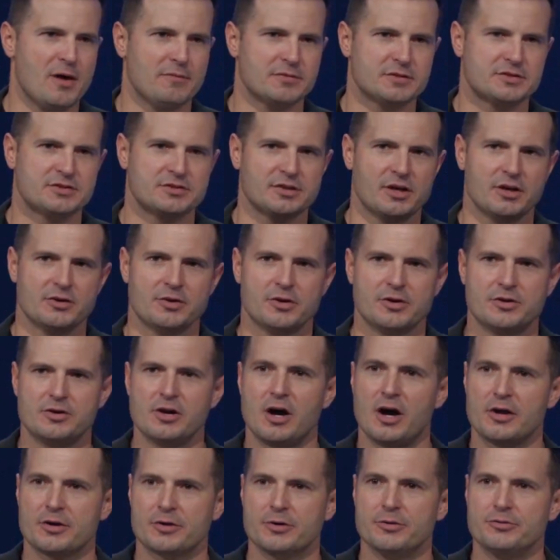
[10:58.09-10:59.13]
have a son or a
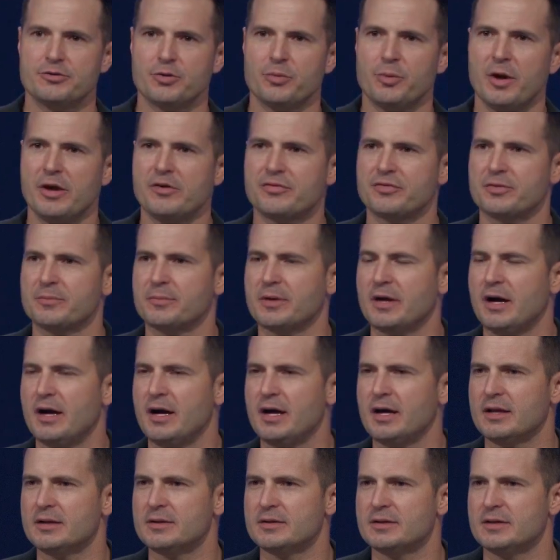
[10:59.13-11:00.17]
daughter who's away from
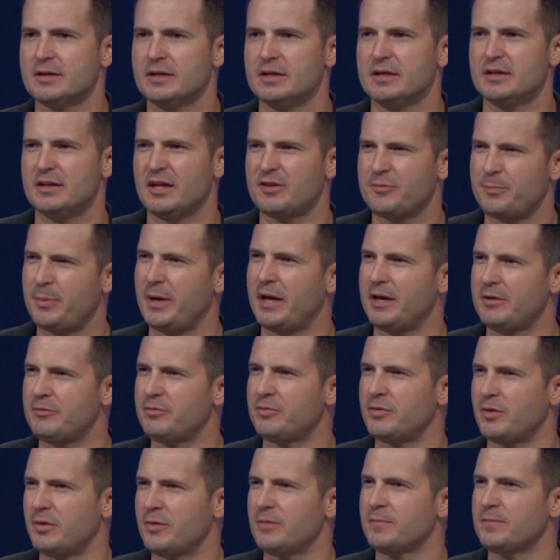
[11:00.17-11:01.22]
God. That's
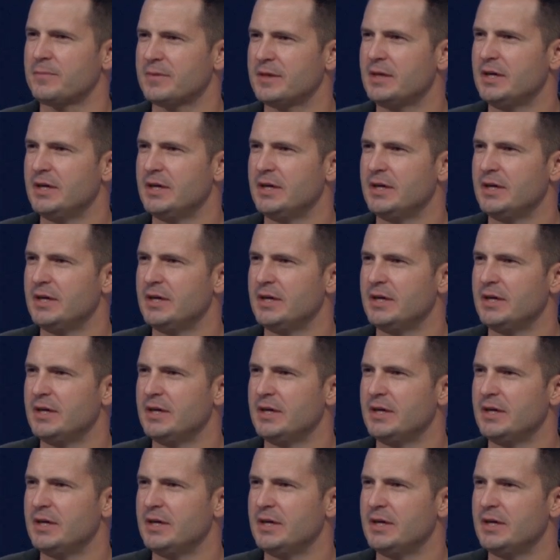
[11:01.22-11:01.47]
painful.